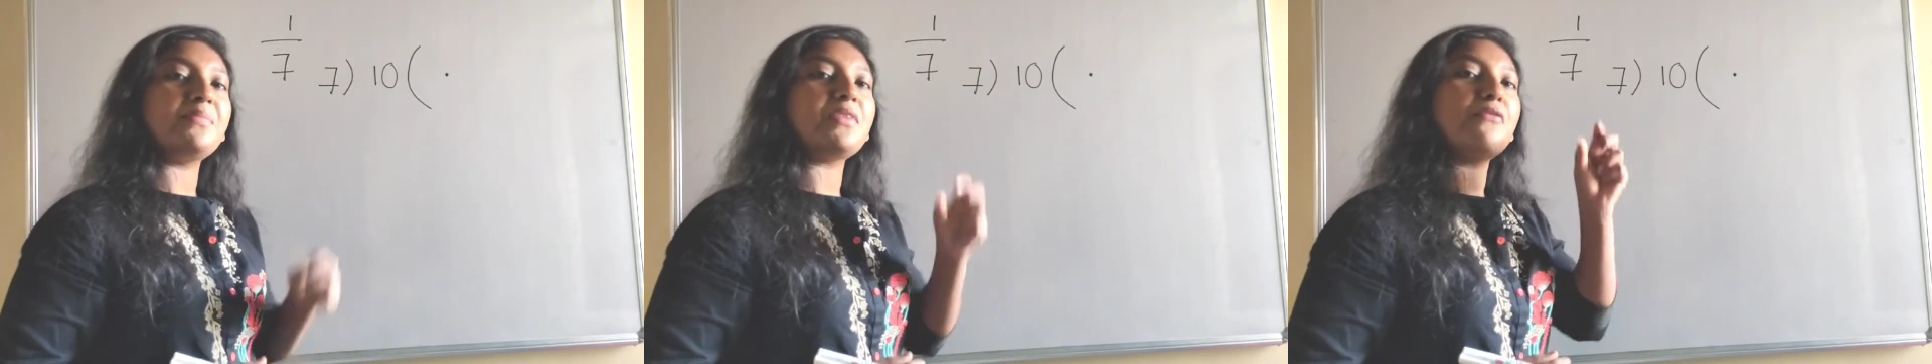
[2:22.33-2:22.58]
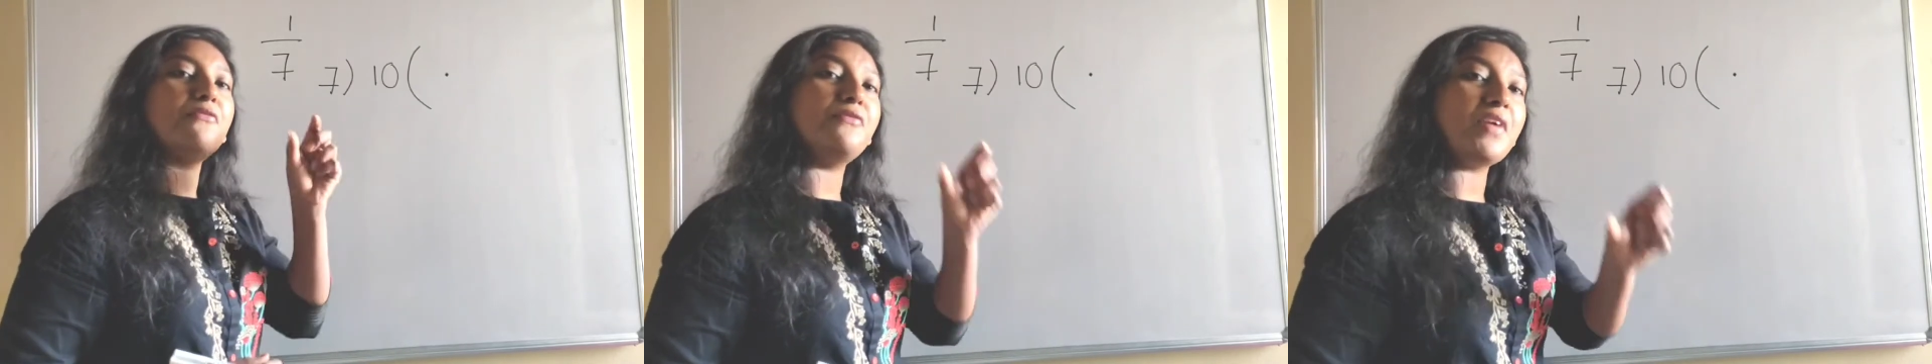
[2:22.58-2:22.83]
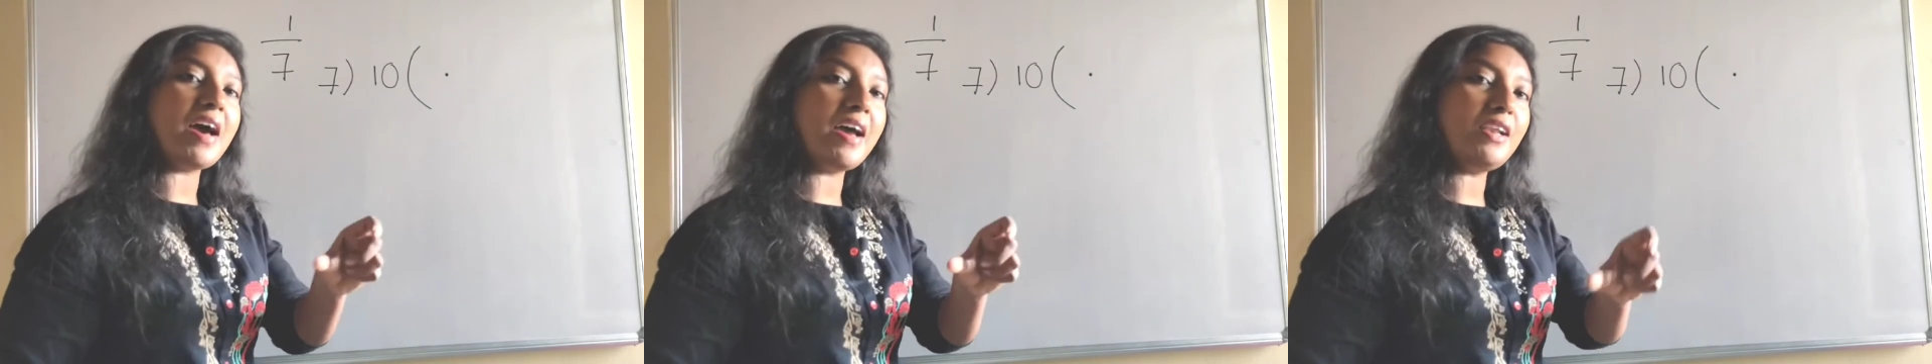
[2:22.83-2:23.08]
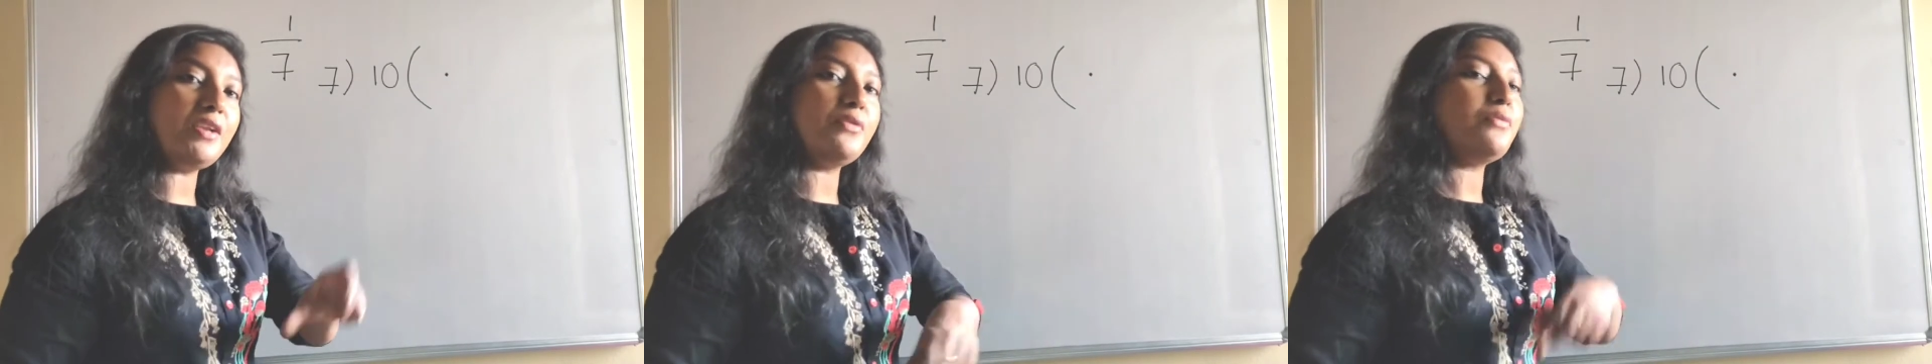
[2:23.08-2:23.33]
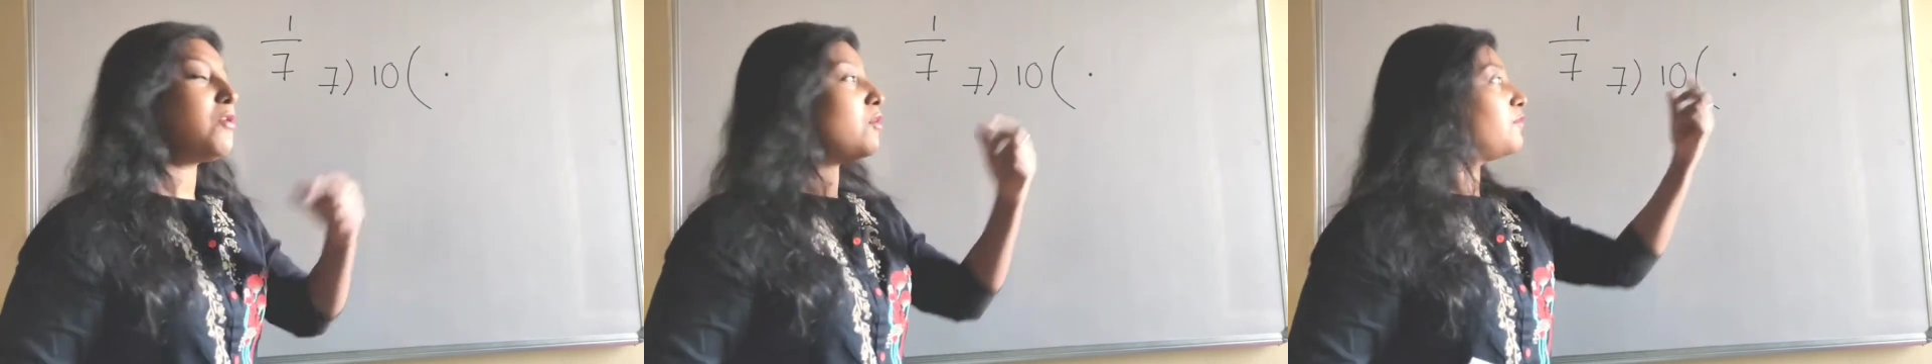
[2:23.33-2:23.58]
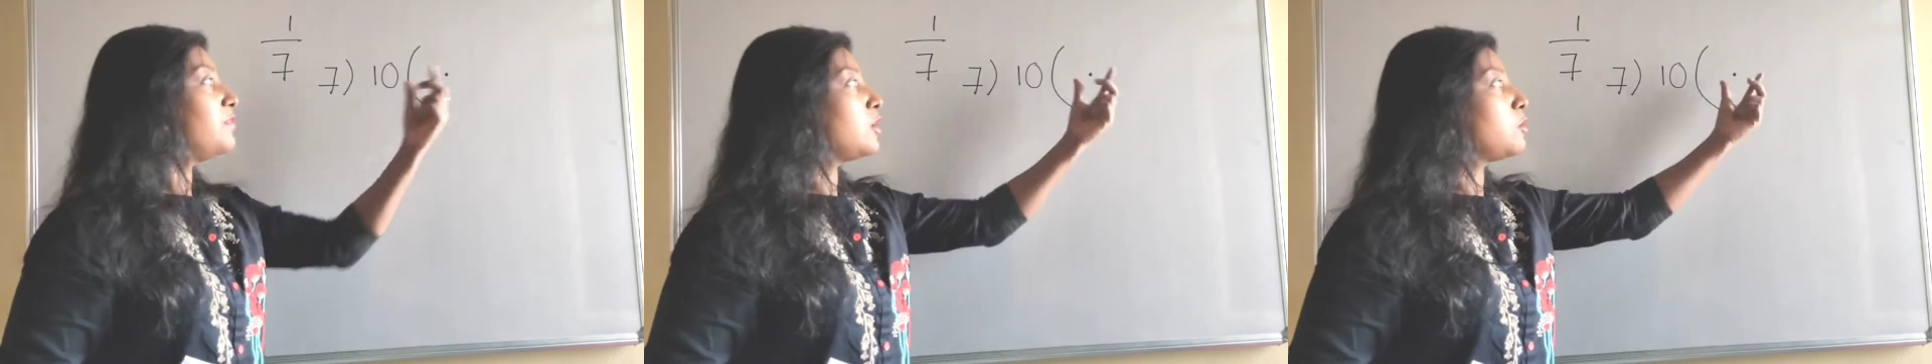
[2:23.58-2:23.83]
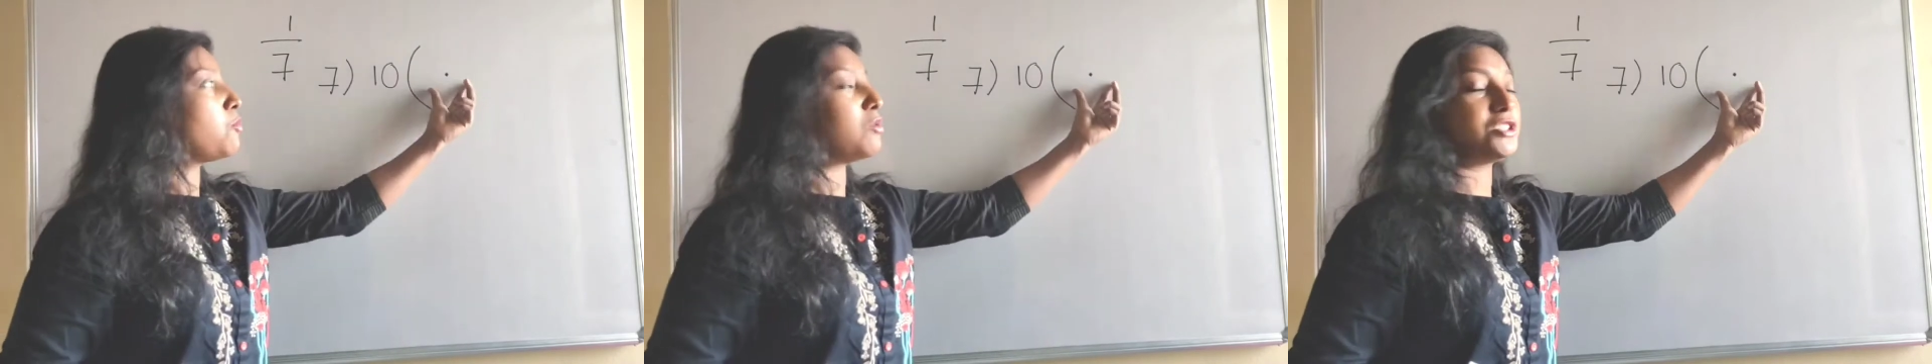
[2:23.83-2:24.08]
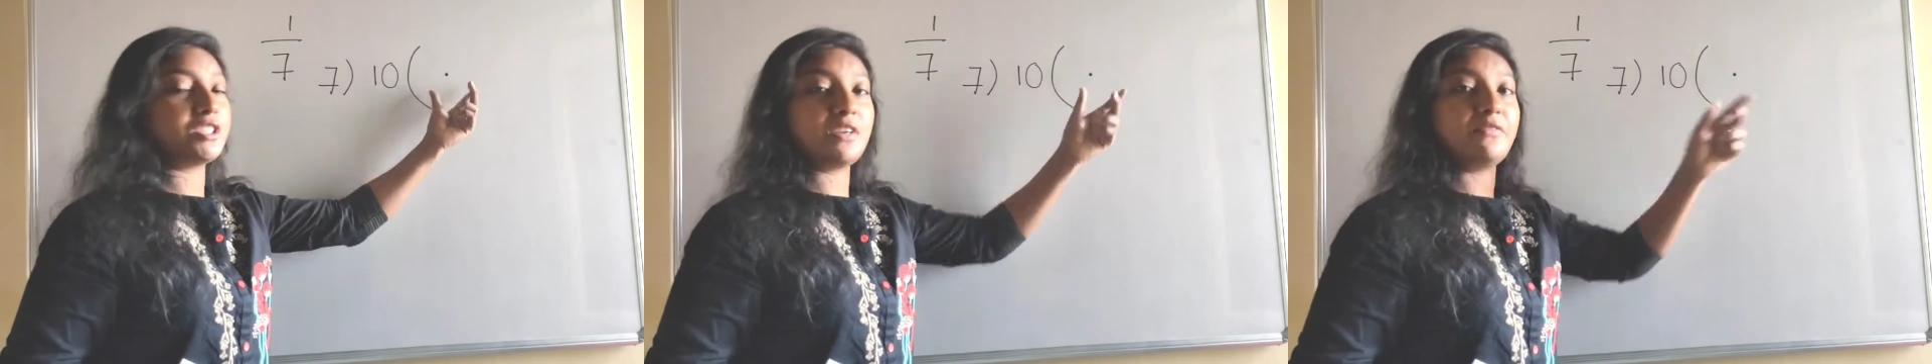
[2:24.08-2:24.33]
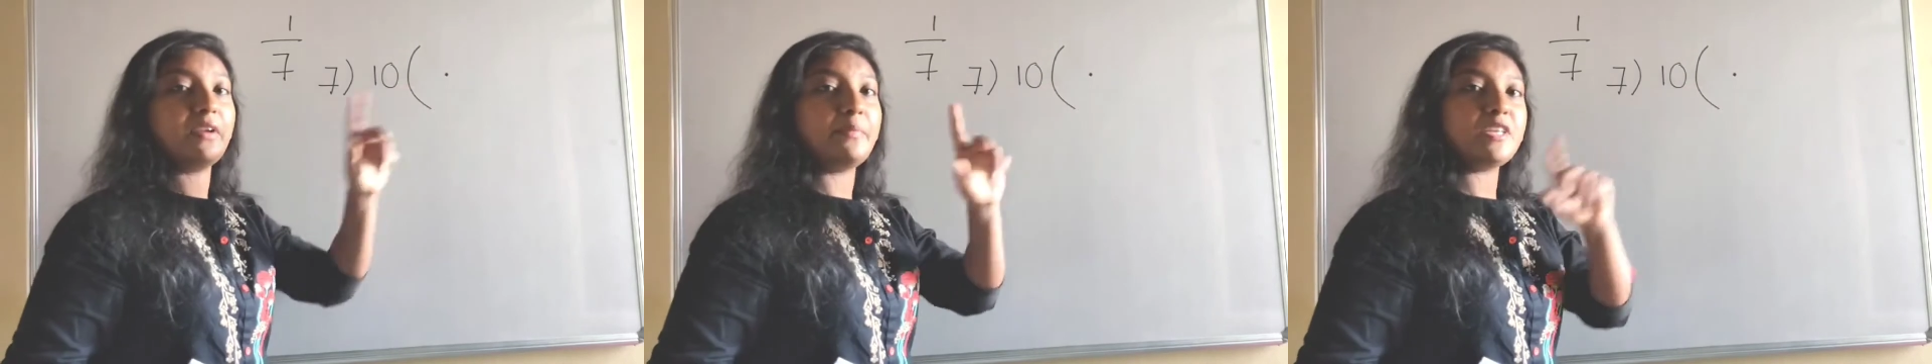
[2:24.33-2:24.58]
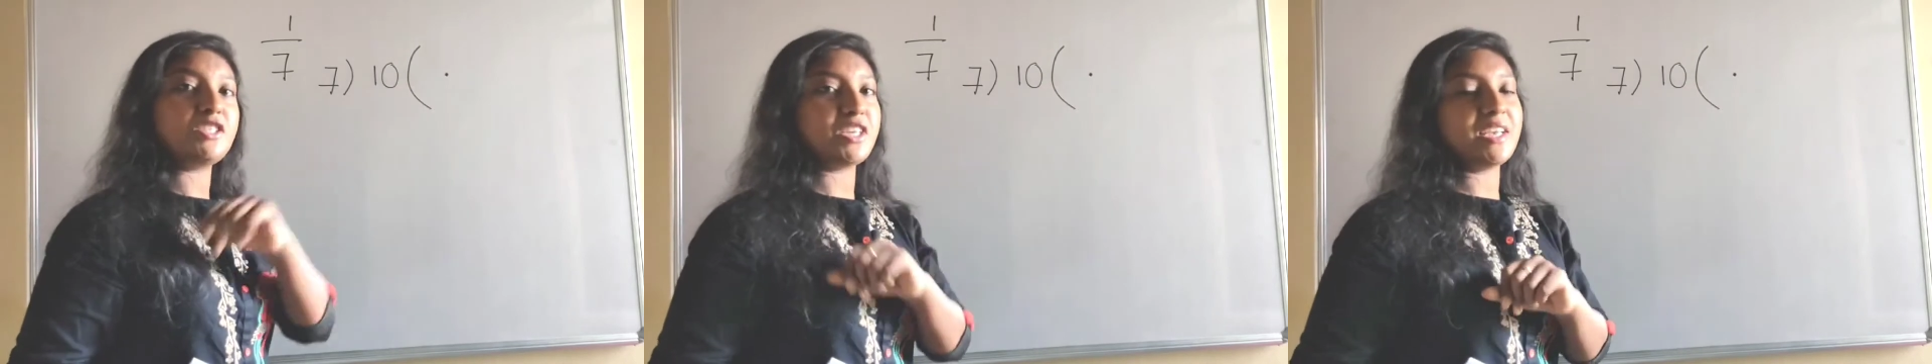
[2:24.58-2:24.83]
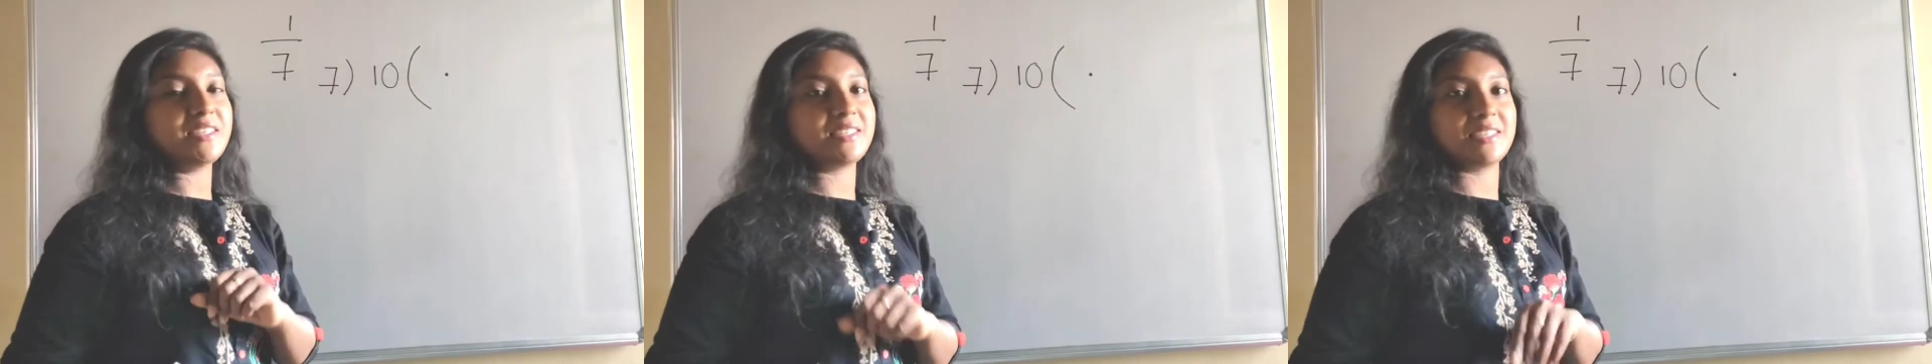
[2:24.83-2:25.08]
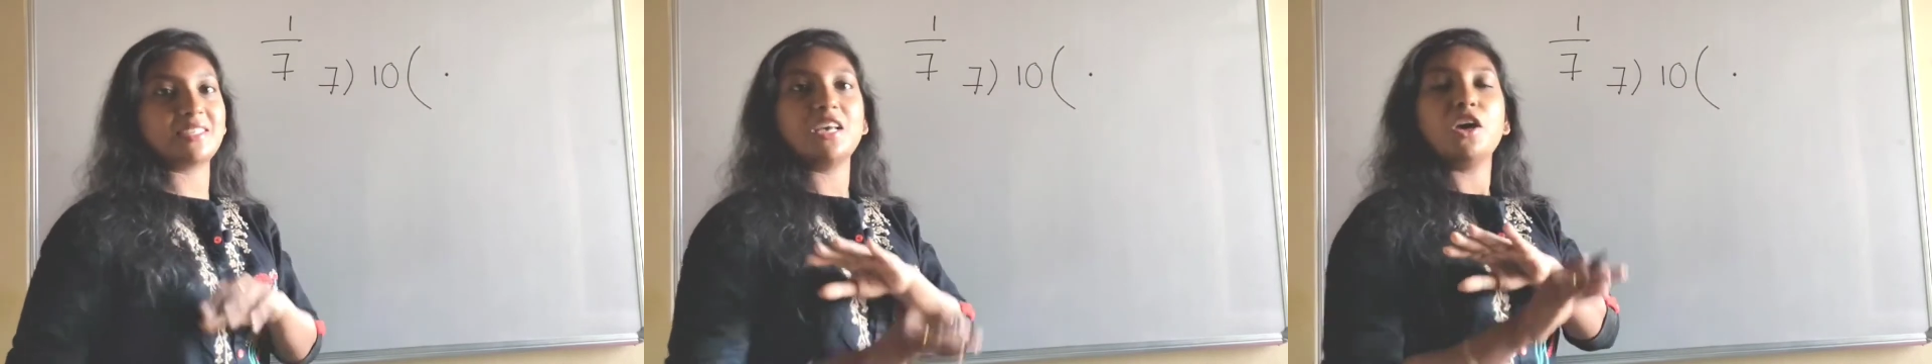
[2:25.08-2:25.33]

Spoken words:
The value of the quotient will be changes.